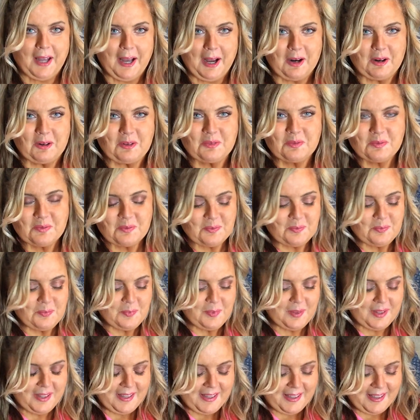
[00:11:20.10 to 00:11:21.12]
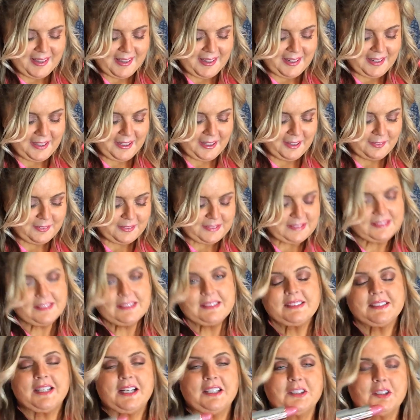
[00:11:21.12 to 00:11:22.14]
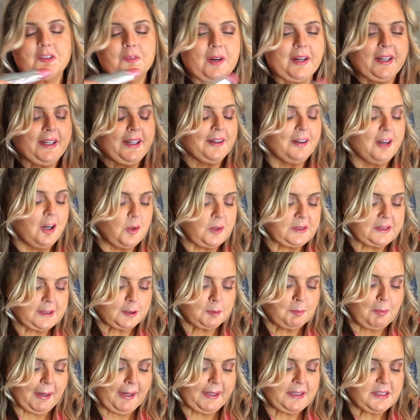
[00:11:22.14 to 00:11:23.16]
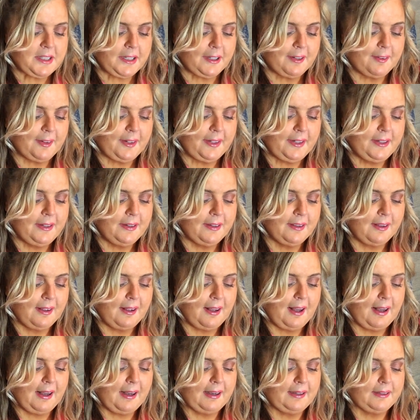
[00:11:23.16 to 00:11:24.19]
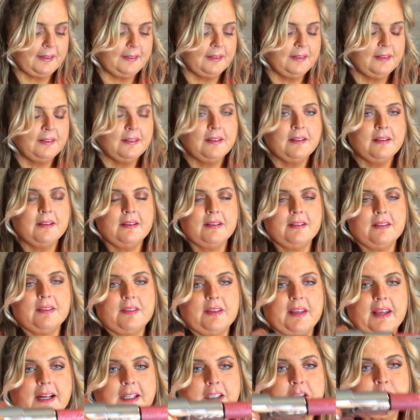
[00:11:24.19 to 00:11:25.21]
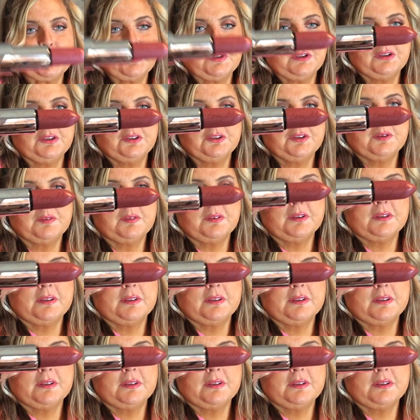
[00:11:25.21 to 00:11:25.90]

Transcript: now. Here is this color right here. Oh, it says by Terry on the actual